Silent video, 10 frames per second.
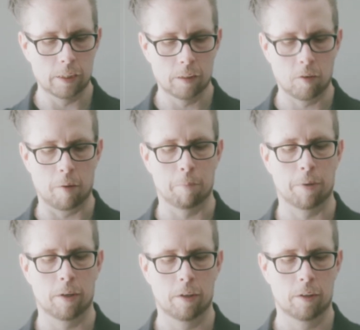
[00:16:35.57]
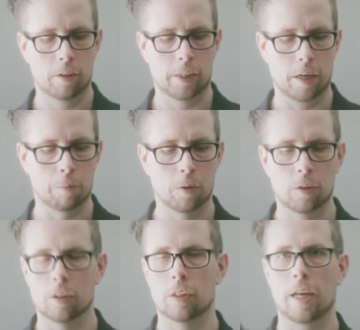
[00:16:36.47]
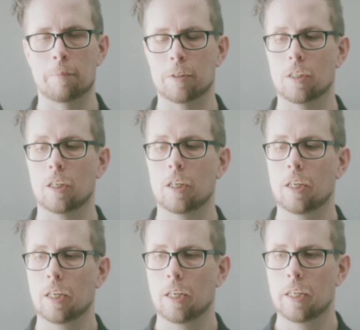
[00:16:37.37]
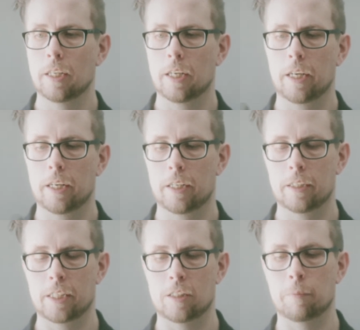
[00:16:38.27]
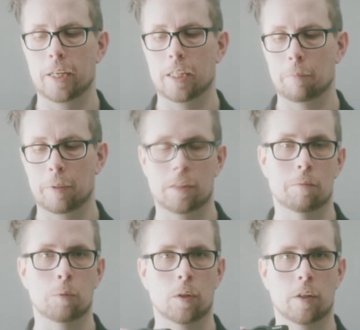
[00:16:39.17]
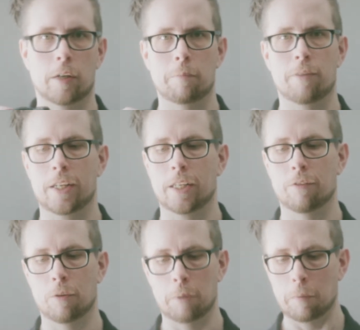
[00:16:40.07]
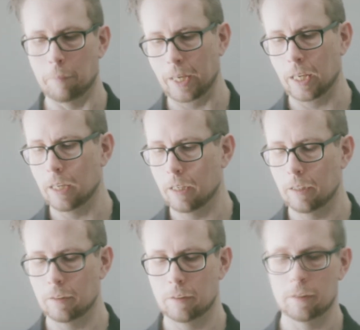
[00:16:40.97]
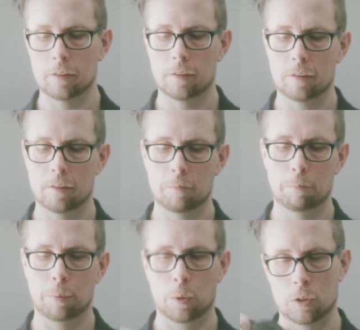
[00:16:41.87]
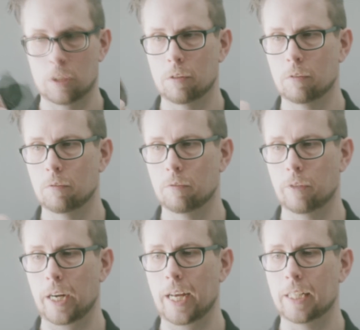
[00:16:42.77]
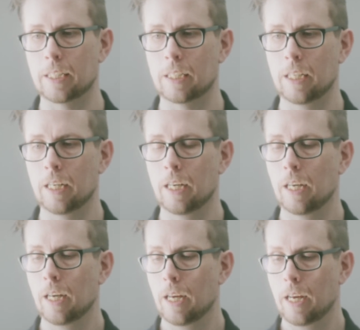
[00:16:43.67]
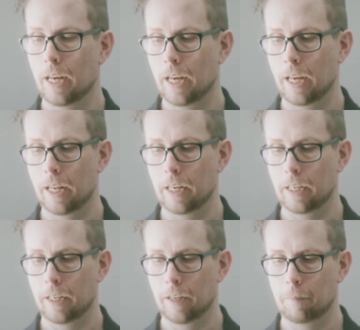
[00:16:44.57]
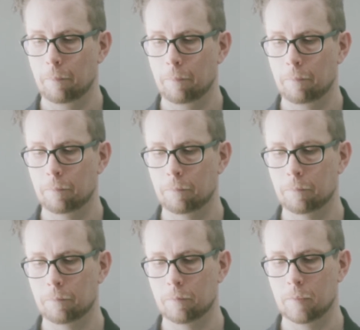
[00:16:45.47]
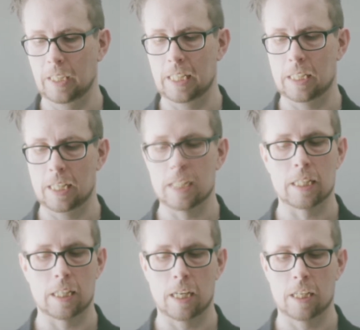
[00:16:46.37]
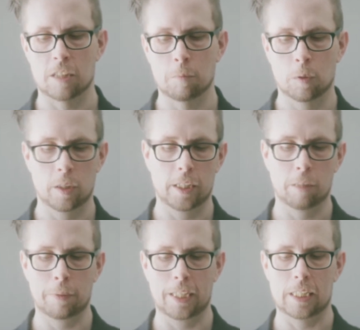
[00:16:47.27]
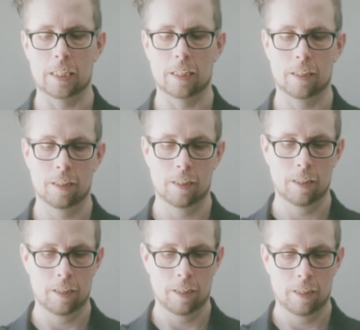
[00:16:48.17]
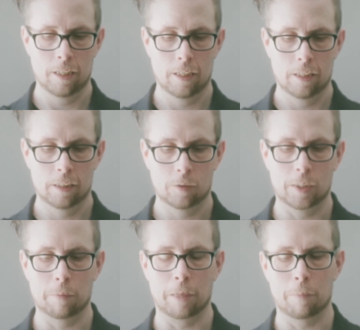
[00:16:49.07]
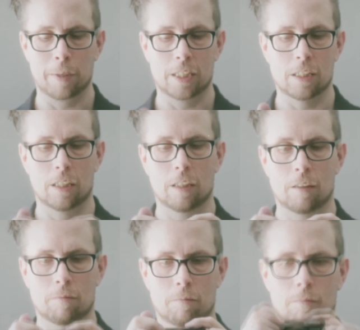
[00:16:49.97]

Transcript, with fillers: grip that I bought on Amazon uh, just to make it a bit more grip friendly for my big paws for hands and um, this is a small little beast 20 megapixel